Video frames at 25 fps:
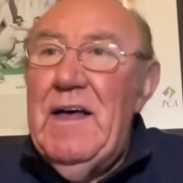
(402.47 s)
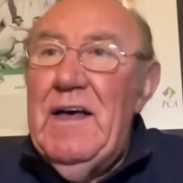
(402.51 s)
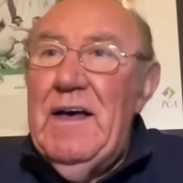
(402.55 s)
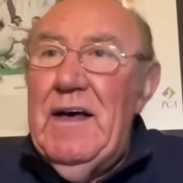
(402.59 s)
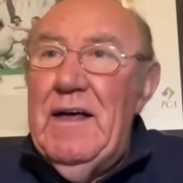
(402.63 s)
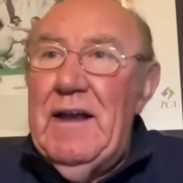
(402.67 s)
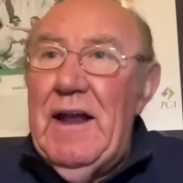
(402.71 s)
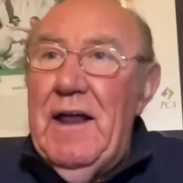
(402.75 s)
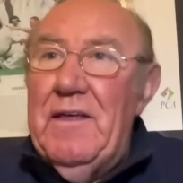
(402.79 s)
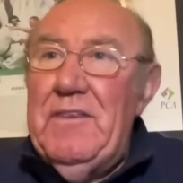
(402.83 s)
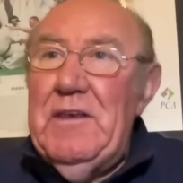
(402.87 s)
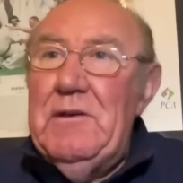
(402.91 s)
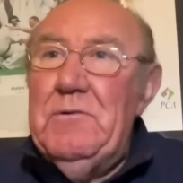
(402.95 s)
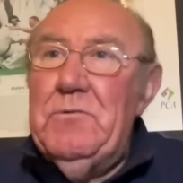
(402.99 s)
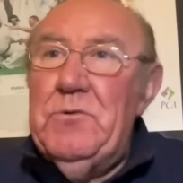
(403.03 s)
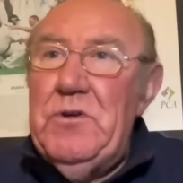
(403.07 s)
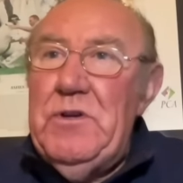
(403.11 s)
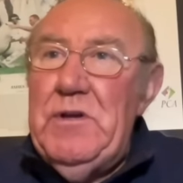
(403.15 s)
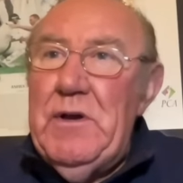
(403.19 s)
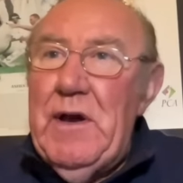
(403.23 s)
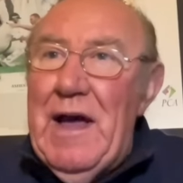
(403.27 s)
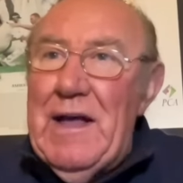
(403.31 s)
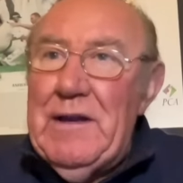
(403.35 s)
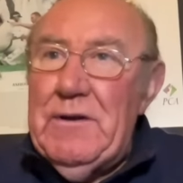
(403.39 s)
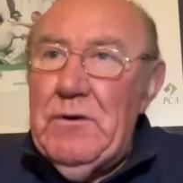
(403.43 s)
And I think when
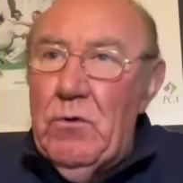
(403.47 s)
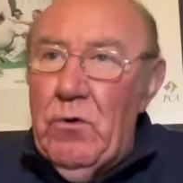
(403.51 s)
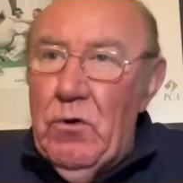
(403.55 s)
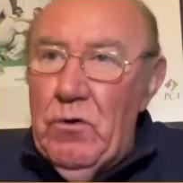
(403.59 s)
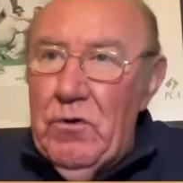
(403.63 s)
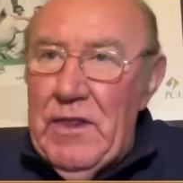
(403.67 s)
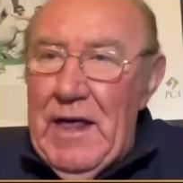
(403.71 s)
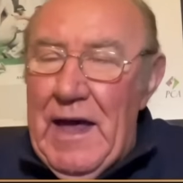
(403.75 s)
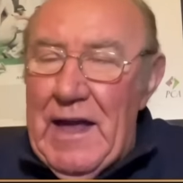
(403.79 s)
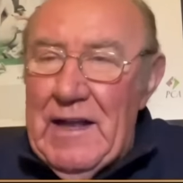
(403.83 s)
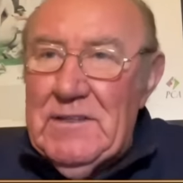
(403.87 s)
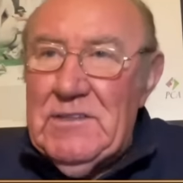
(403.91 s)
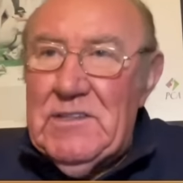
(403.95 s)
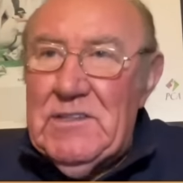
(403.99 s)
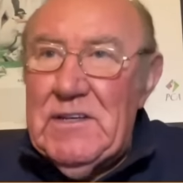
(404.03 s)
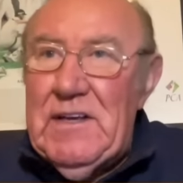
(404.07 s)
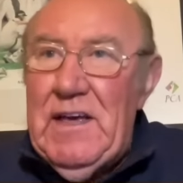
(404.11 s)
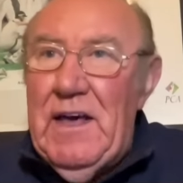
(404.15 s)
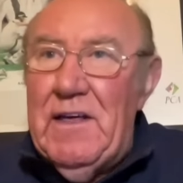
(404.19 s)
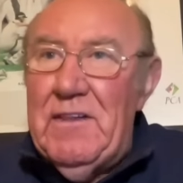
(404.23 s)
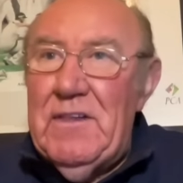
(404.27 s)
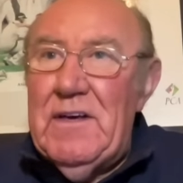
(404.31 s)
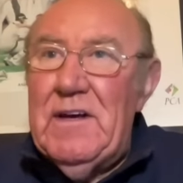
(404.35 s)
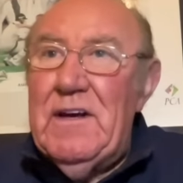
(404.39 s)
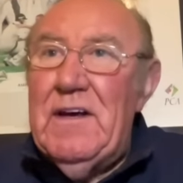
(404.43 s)
you add all that
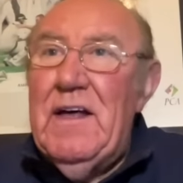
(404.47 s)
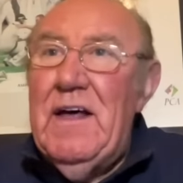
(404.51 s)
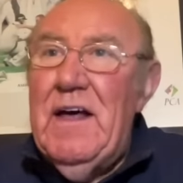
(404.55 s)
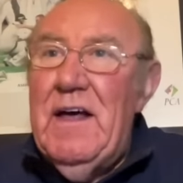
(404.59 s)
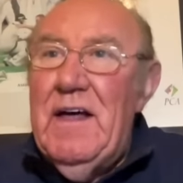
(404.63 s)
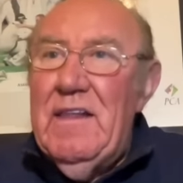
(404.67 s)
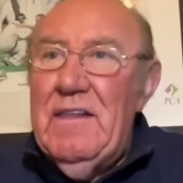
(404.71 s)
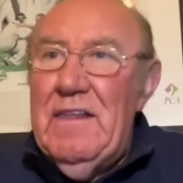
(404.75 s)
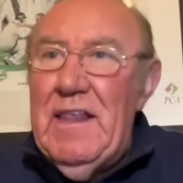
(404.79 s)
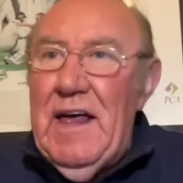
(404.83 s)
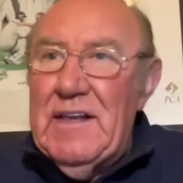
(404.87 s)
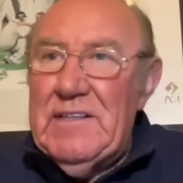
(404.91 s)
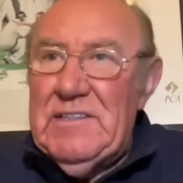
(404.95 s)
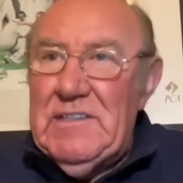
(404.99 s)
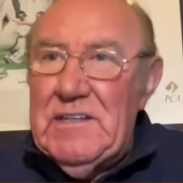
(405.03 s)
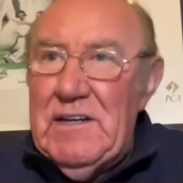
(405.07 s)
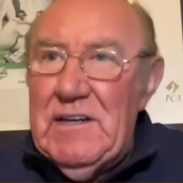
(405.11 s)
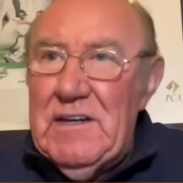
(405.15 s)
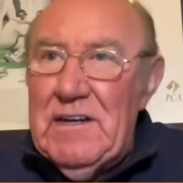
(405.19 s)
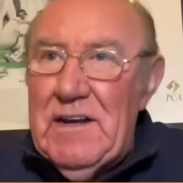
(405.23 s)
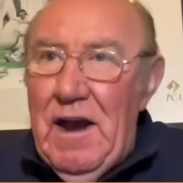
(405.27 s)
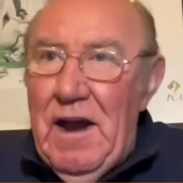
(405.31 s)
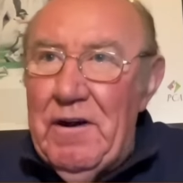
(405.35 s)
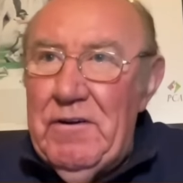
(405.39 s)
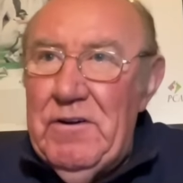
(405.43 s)
together, that's
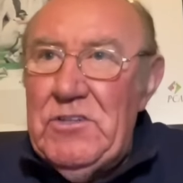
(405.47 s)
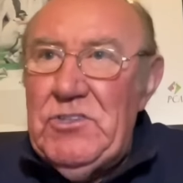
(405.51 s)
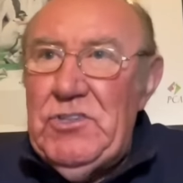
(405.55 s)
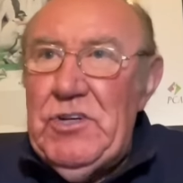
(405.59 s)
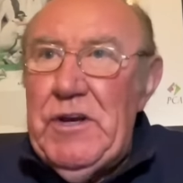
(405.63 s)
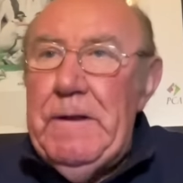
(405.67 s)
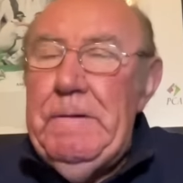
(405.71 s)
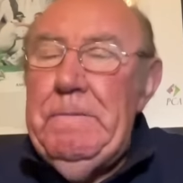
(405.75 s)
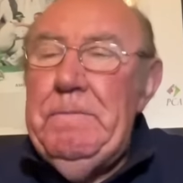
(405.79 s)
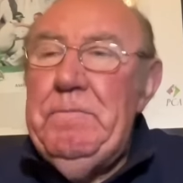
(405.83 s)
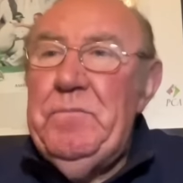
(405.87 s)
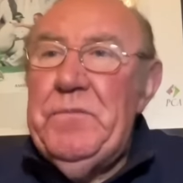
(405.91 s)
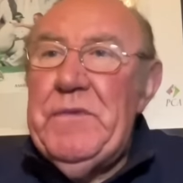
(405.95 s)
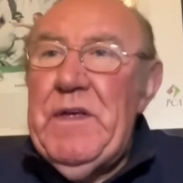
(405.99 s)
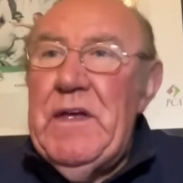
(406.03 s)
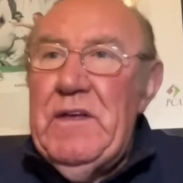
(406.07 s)
encouraging.